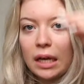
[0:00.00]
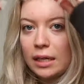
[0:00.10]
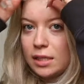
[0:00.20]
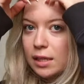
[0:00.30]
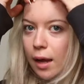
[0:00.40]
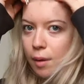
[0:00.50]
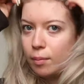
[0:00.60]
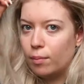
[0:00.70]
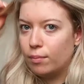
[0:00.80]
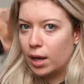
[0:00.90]
It's a
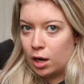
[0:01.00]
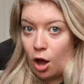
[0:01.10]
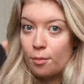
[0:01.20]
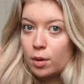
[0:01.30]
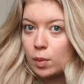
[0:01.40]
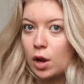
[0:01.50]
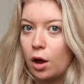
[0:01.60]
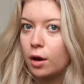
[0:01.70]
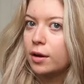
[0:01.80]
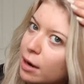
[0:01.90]
lot more
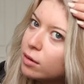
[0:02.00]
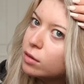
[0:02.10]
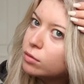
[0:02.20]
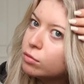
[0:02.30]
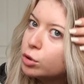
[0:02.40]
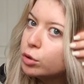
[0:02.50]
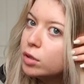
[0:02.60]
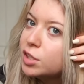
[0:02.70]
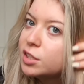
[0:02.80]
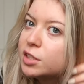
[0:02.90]
blonde. My
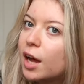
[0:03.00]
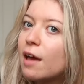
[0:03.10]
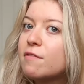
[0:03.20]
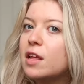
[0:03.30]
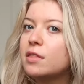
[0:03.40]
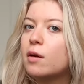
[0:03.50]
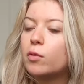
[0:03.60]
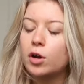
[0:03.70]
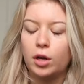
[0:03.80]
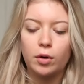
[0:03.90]
roots, I feel like they
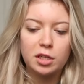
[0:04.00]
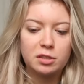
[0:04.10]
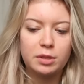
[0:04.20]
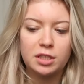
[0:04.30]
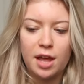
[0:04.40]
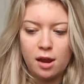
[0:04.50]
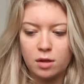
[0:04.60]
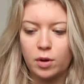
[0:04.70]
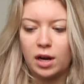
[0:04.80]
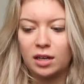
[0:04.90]
weren't noticeable to
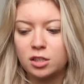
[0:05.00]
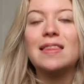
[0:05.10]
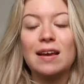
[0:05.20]
anyone else.